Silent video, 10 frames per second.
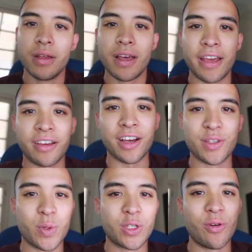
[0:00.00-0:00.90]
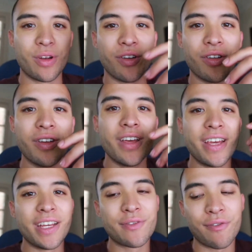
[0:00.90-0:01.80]
Hey guys, what's going on?
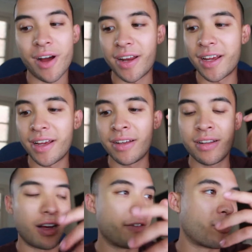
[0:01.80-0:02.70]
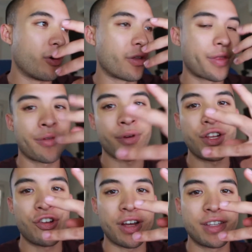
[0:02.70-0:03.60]
It's Friday. I've got three
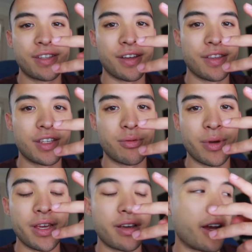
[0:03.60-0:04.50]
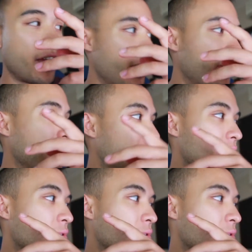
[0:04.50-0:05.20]
trades done this week. I have it